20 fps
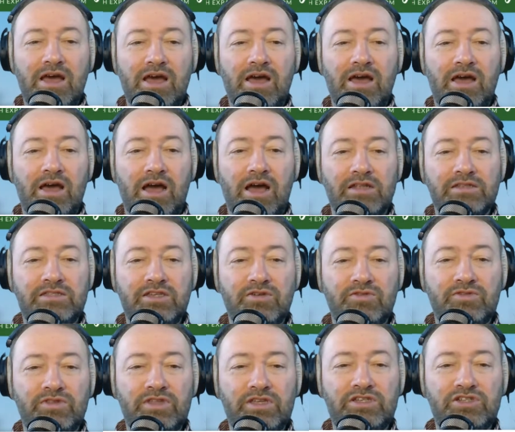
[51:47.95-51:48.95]

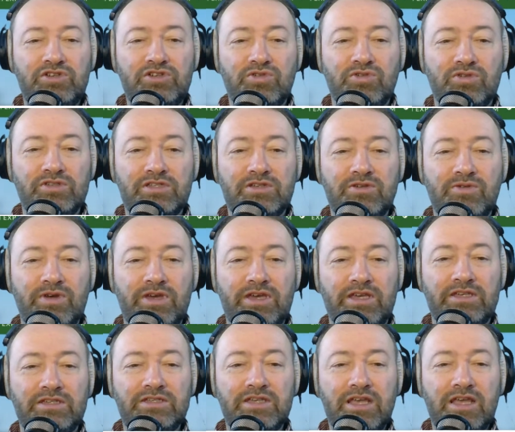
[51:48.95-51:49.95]
Until this short
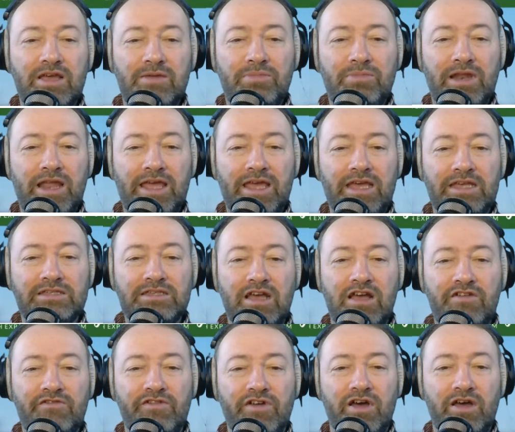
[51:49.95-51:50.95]
squeeze play is
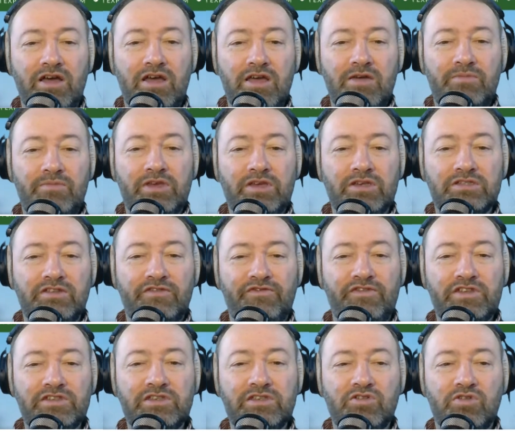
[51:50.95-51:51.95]
over, because the
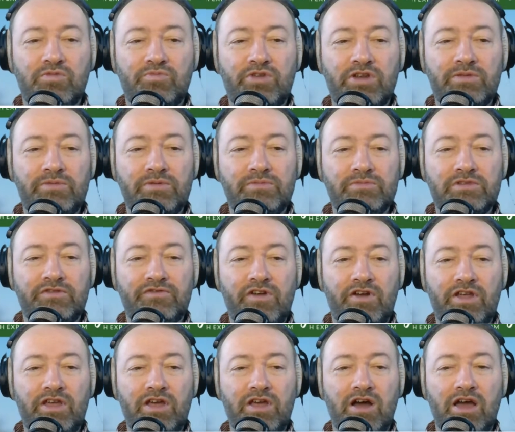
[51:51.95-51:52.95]
physical premiums are
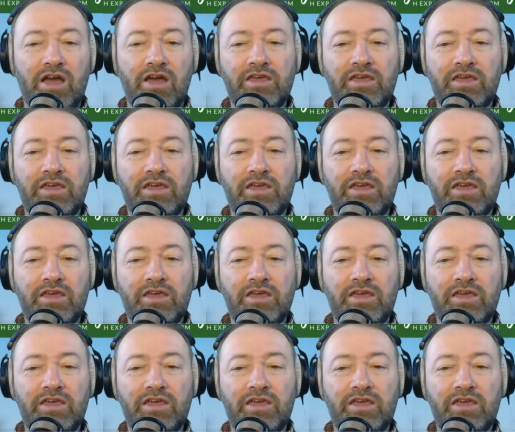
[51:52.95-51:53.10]
very high.